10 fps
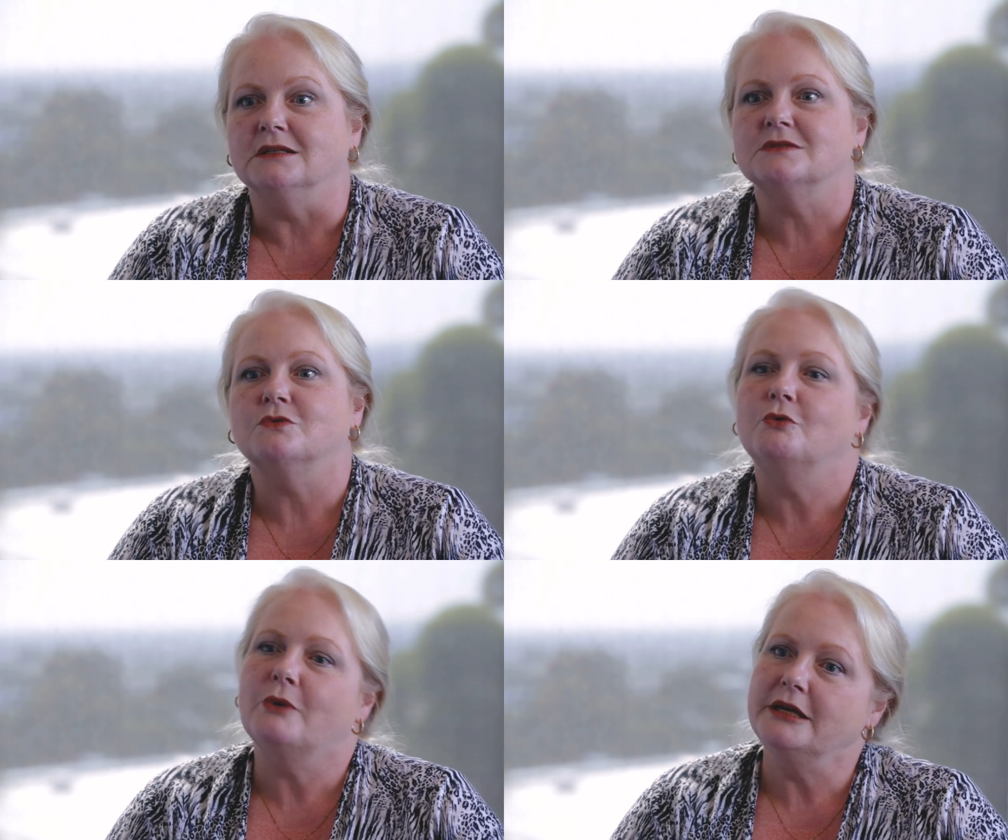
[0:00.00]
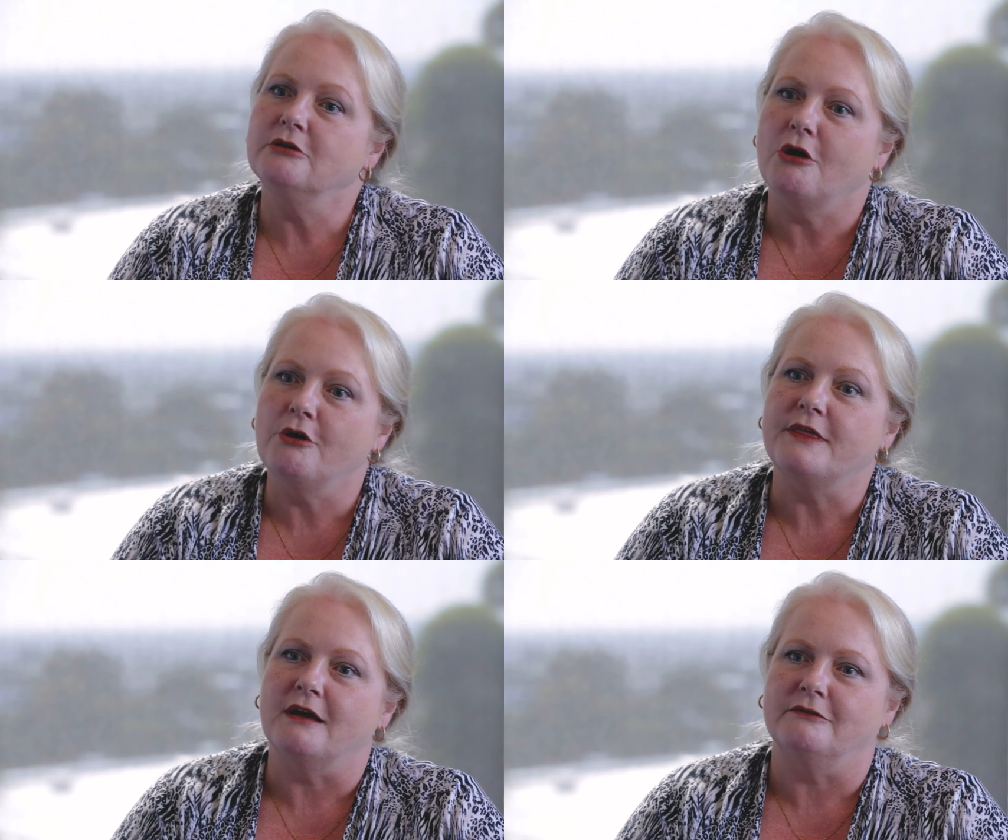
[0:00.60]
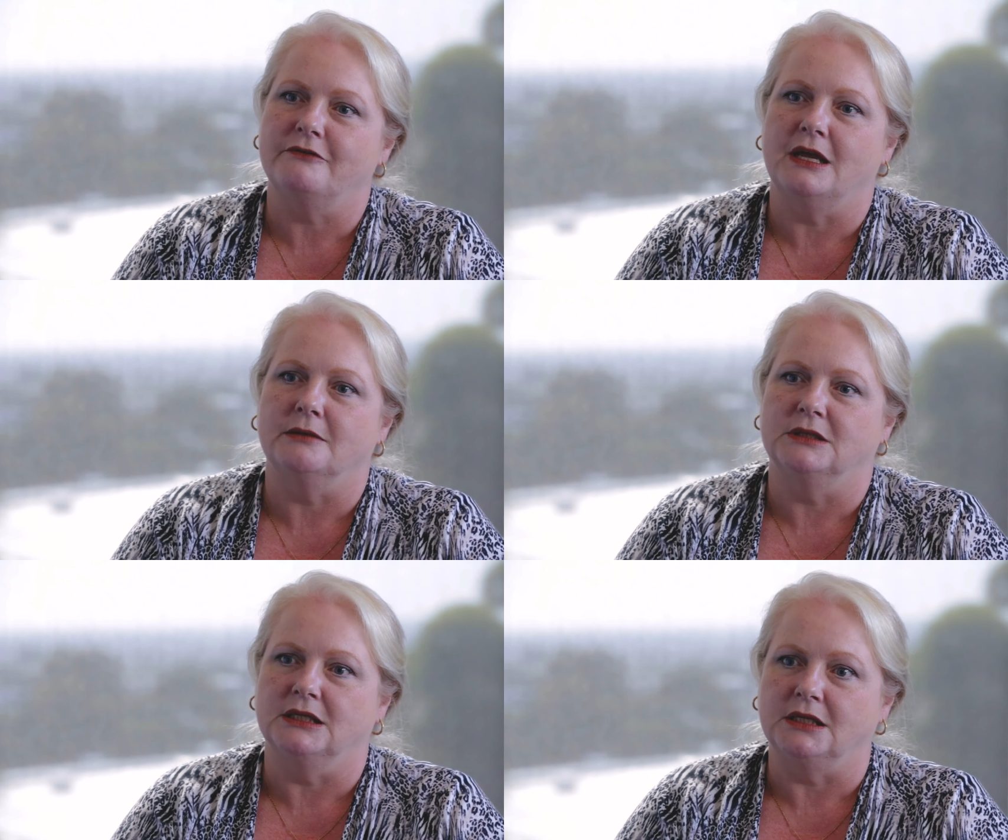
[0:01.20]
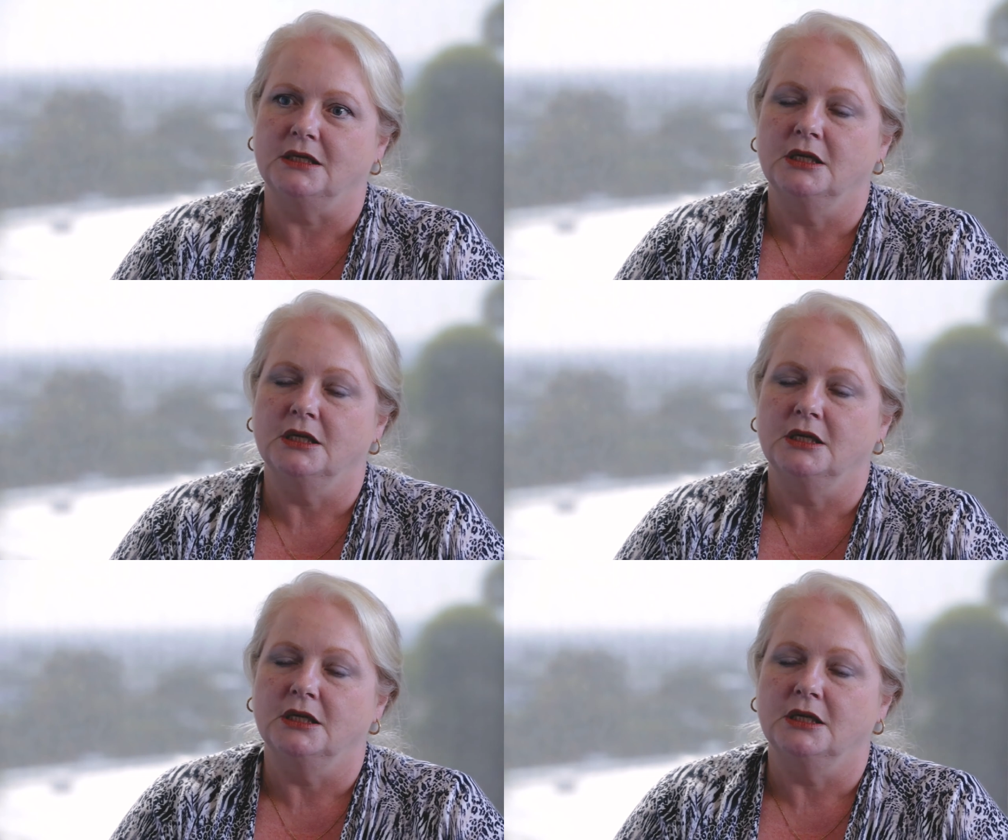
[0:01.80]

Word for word: is. Well, we know that family.